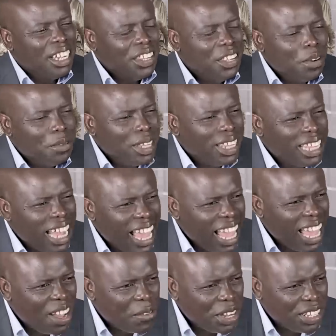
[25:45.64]
They'll be
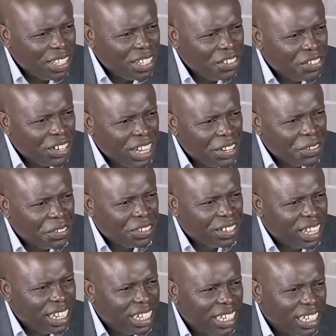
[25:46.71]
there when they try to
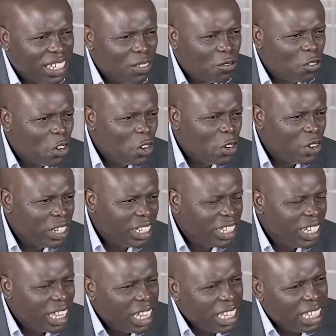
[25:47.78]
stand and they fall, and
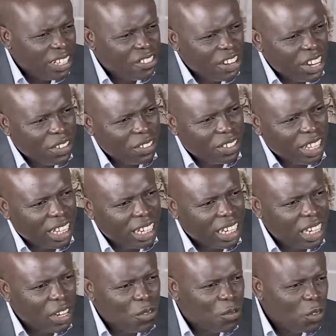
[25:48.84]
they try to stand
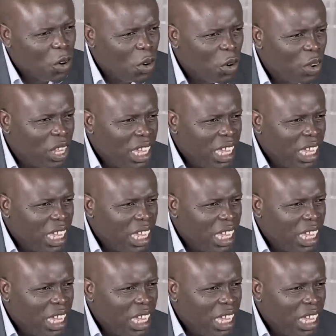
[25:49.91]
and they fall.